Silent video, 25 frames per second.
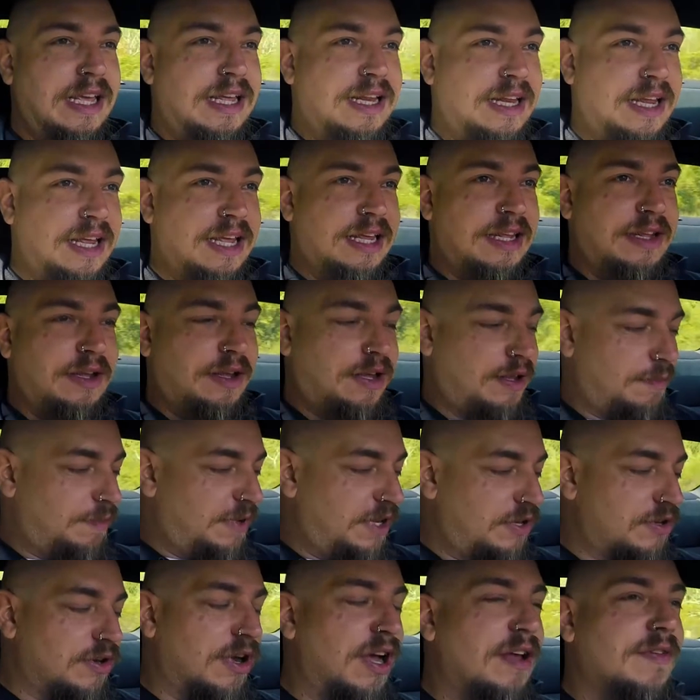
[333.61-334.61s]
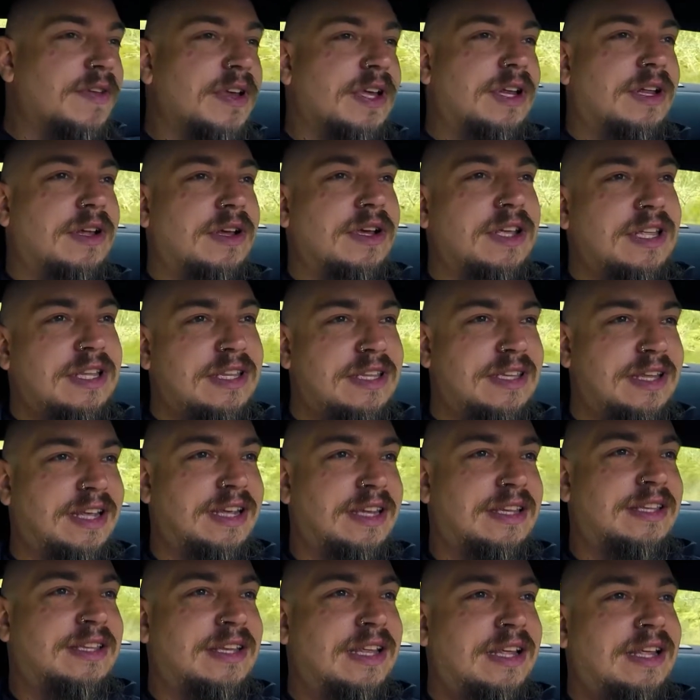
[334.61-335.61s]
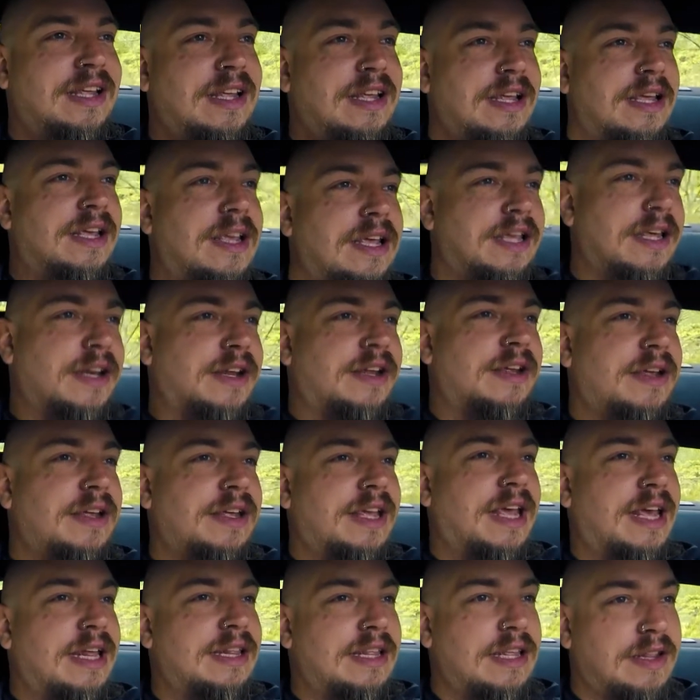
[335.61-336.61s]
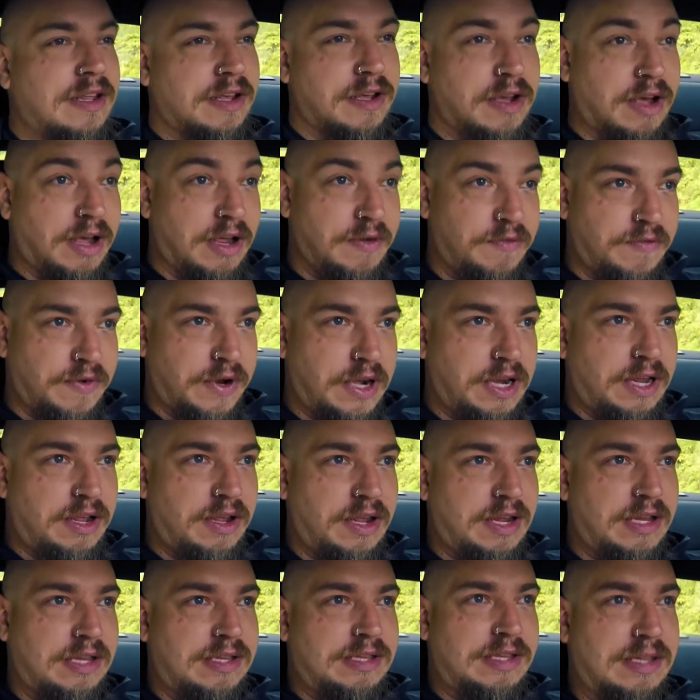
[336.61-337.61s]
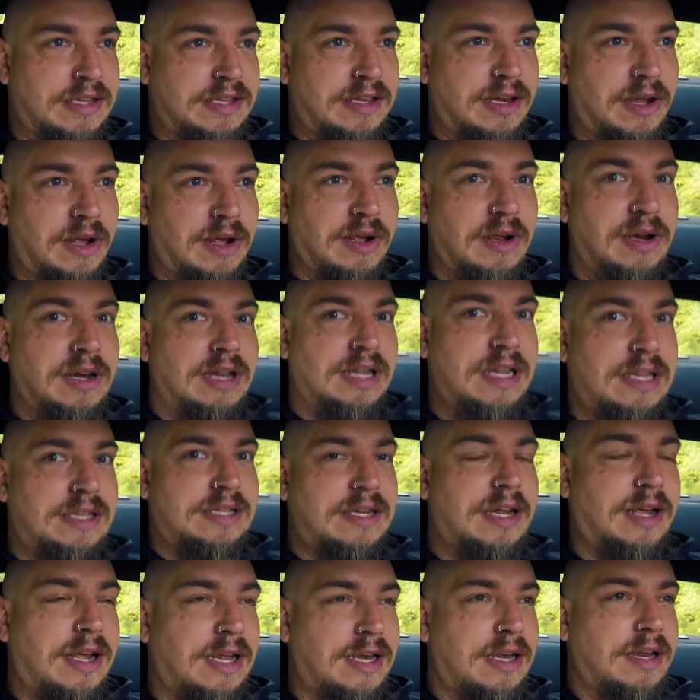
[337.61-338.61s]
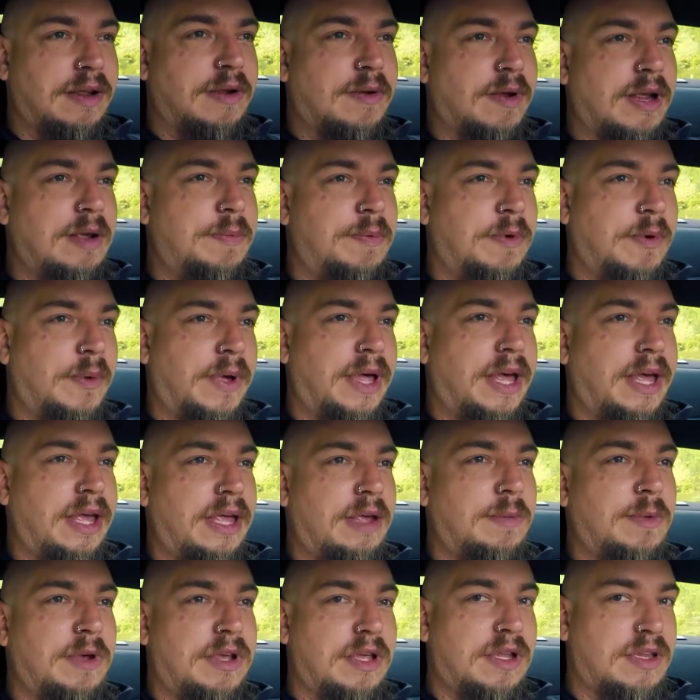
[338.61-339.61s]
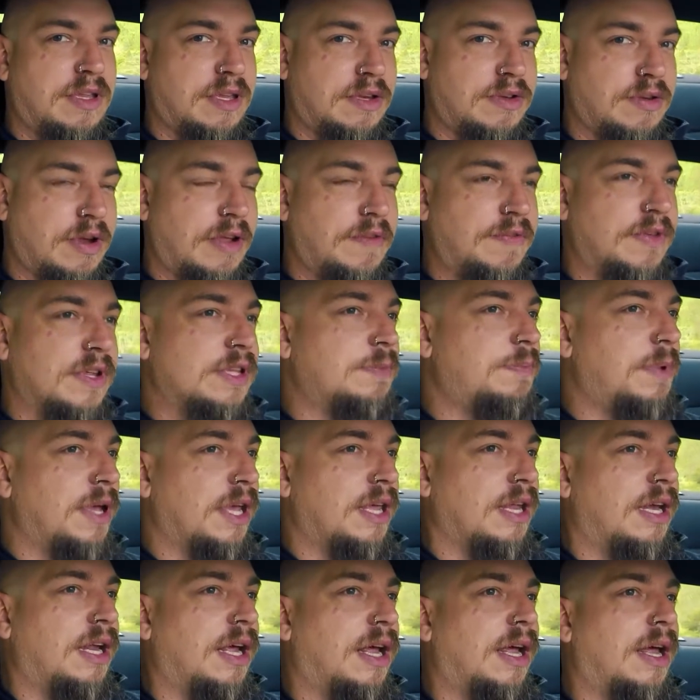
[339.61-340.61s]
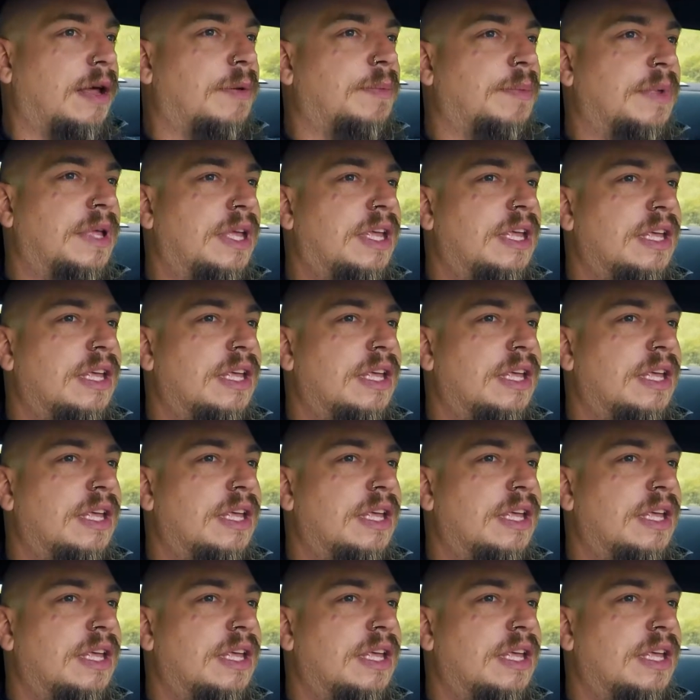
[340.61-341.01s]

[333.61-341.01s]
Like, you can be driving along in 6, you know, and then the guy in front of you, he's slowly starting to creep away because the traffic's picking up.